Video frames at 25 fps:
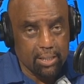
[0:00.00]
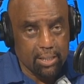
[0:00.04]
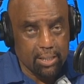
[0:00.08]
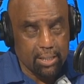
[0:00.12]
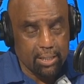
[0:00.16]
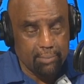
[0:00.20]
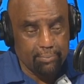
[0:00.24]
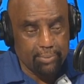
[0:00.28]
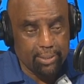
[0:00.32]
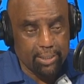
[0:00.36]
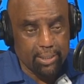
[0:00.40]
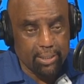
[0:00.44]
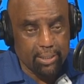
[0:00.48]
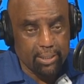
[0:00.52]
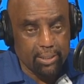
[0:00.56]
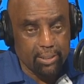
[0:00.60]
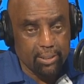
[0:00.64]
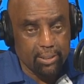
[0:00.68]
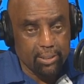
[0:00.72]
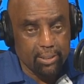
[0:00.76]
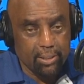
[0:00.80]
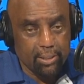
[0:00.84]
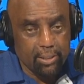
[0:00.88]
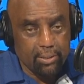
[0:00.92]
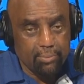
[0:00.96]
coming
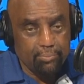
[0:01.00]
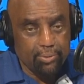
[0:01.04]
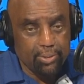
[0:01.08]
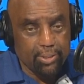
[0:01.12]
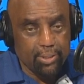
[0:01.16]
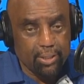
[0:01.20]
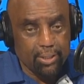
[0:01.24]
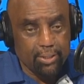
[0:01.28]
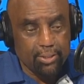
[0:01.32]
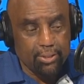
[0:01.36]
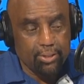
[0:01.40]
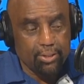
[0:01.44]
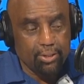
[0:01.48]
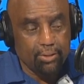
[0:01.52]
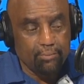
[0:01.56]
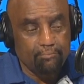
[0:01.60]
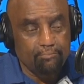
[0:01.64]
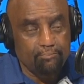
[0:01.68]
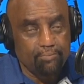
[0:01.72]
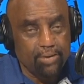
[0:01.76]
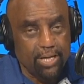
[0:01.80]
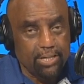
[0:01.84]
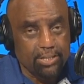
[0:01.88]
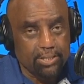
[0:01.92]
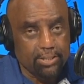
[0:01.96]
in because they are
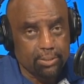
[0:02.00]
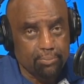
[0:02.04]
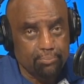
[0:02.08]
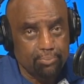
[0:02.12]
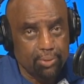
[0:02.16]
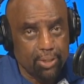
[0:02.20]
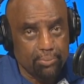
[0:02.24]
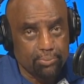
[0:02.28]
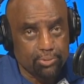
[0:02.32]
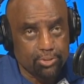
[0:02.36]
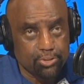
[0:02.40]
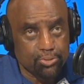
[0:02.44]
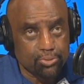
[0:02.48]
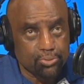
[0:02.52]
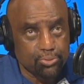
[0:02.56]
affecting the public